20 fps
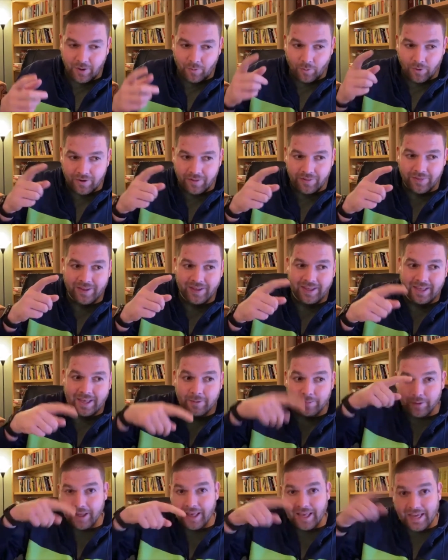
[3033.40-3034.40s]
one of the
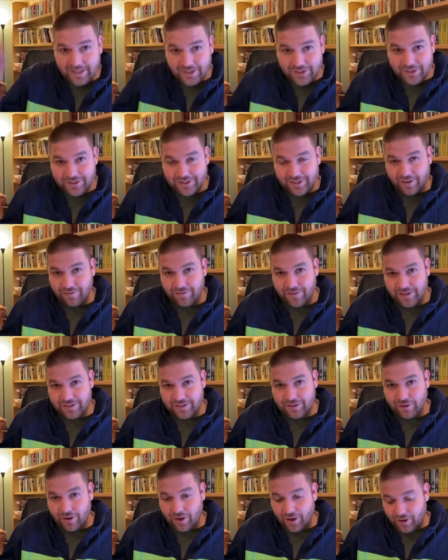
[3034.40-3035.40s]
implications of
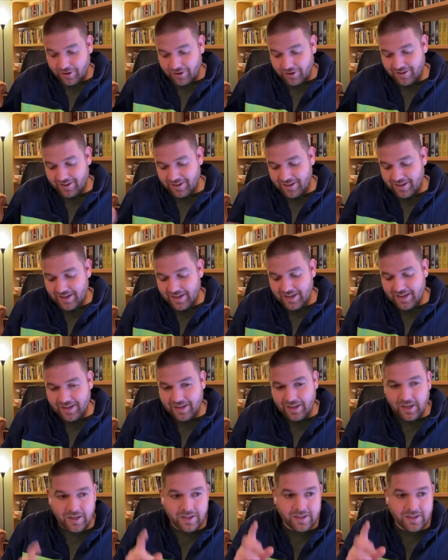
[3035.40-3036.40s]
this law
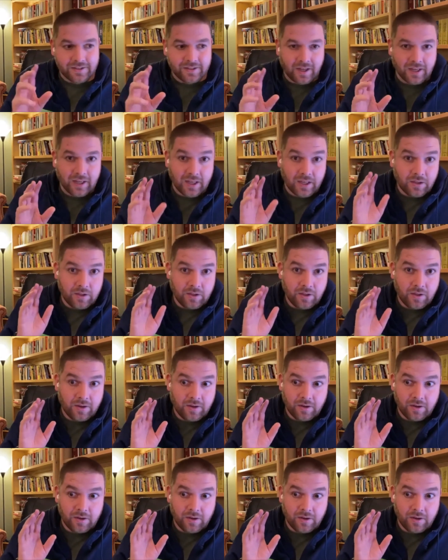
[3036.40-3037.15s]
is like it,